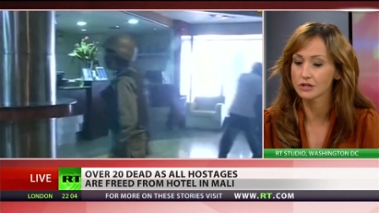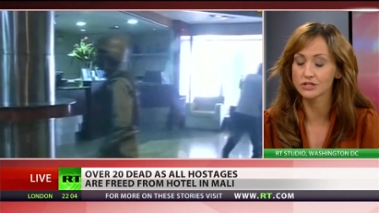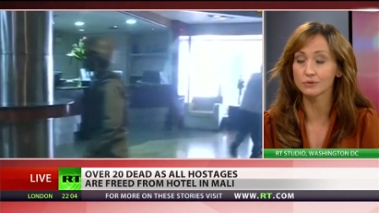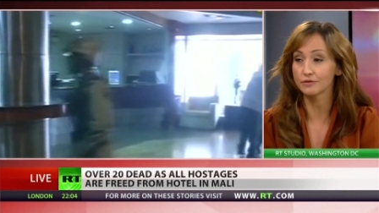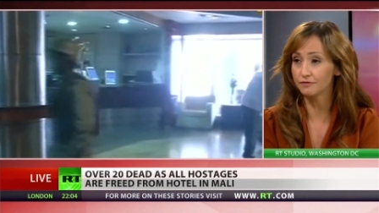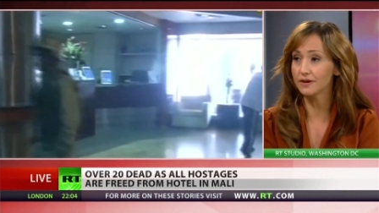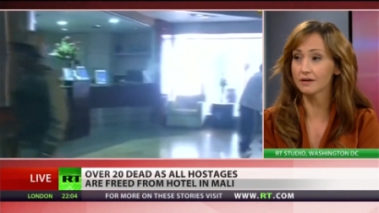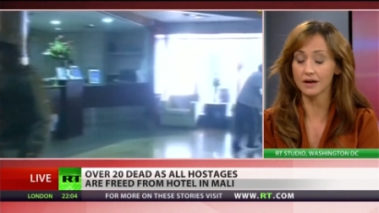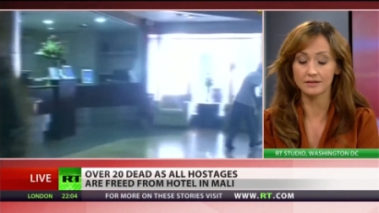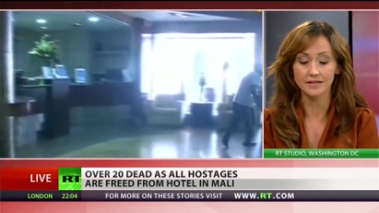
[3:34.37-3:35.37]
And so the
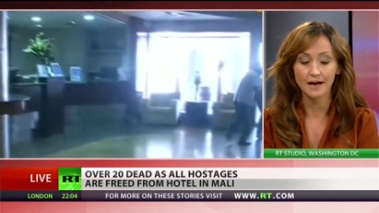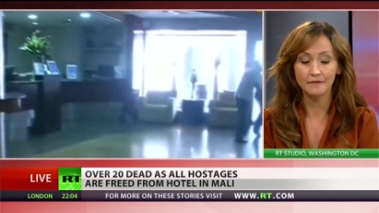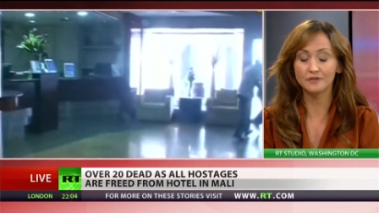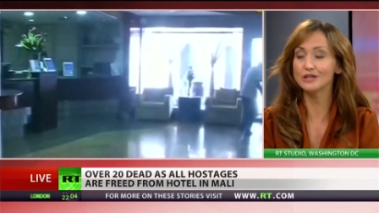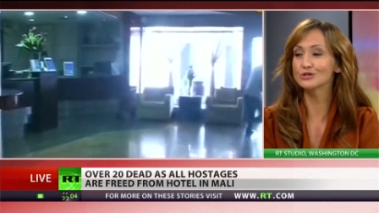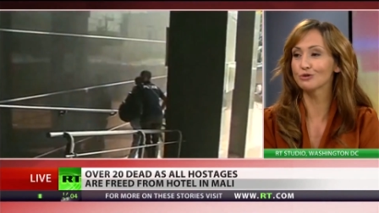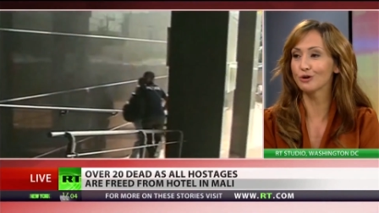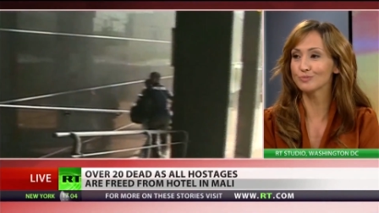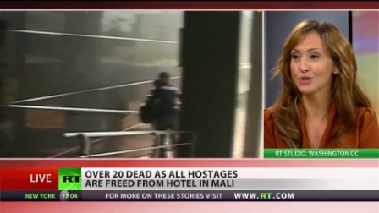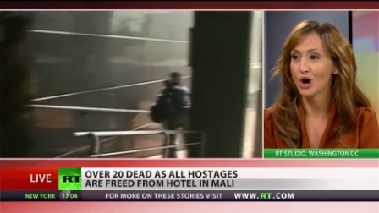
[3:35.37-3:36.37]
fear is that these
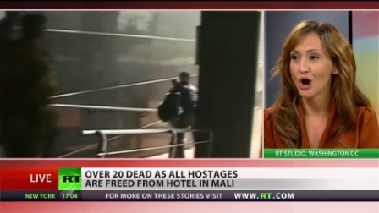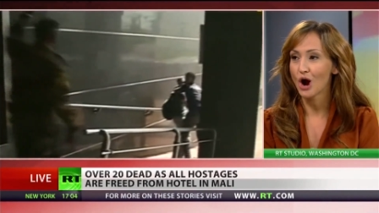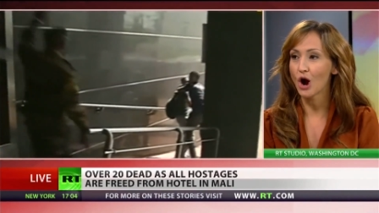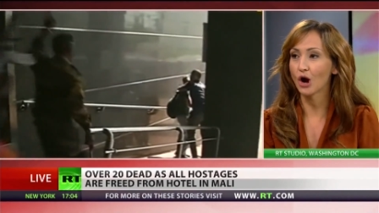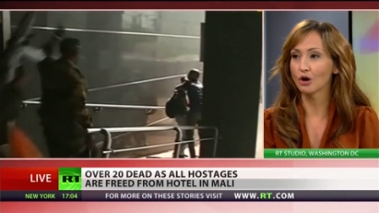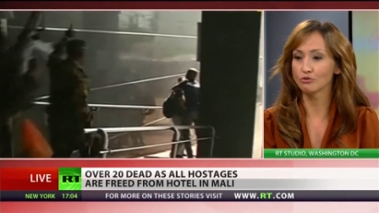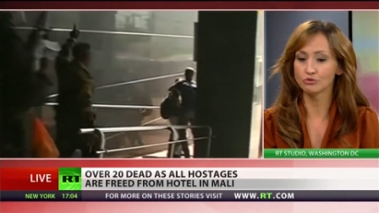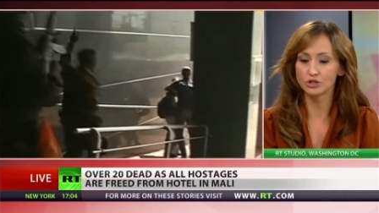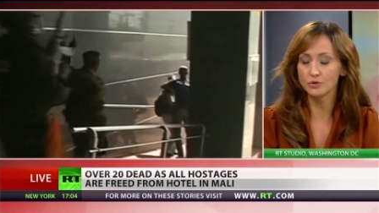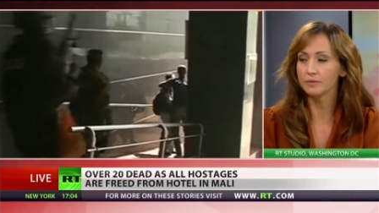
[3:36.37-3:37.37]
groups are
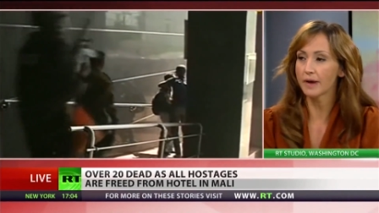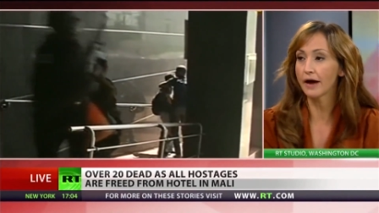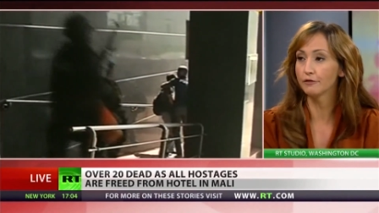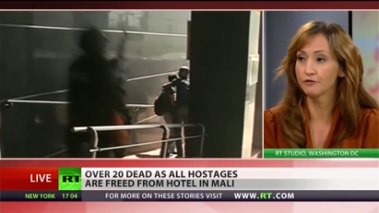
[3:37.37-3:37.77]
doing battle